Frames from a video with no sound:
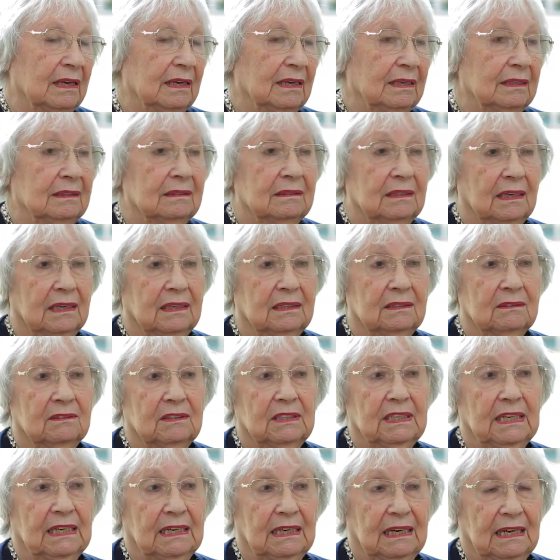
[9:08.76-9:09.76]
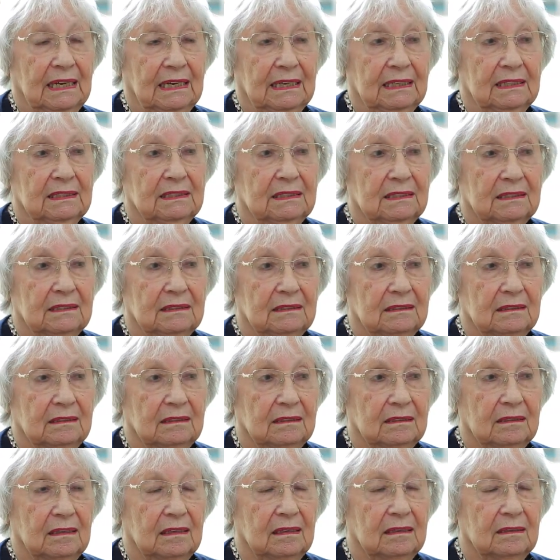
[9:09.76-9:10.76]
and I realized
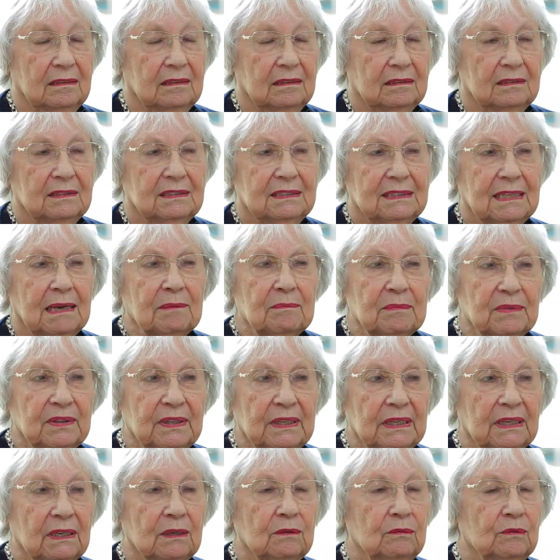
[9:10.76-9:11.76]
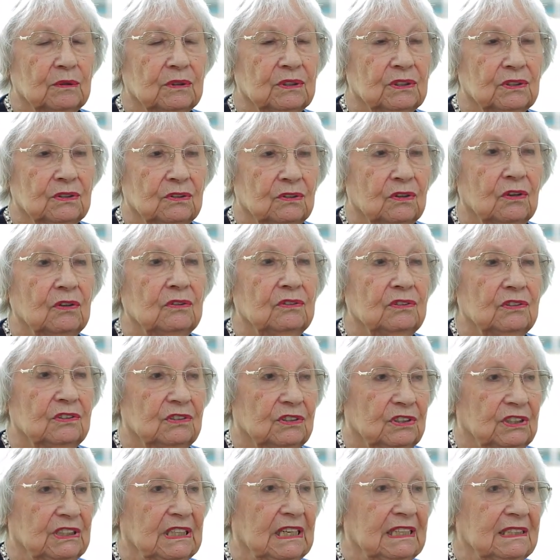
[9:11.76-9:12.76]
something was
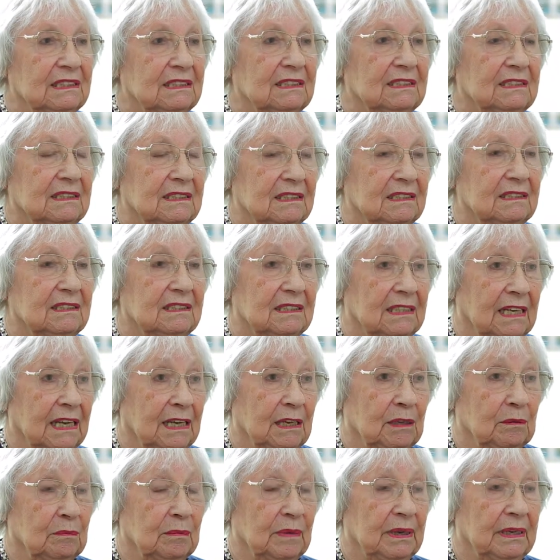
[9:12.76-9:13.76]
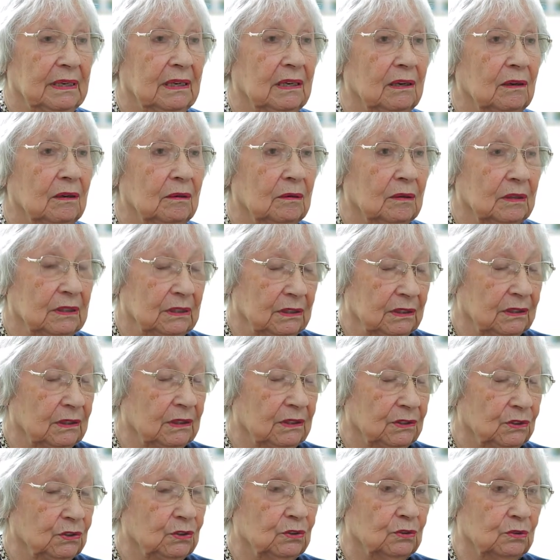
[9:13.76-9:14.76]
not just the same in
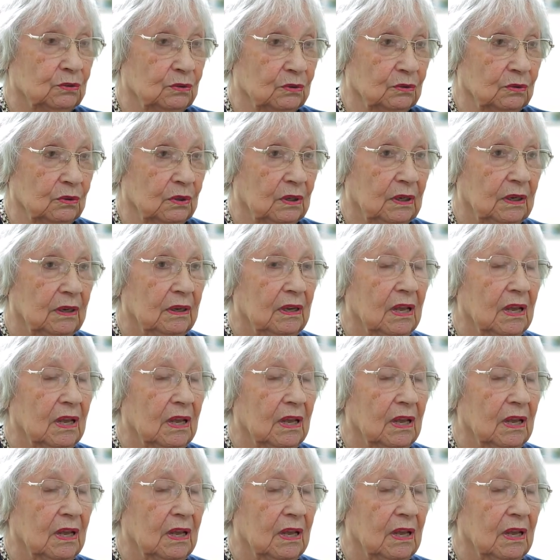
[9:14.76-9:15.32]
the school.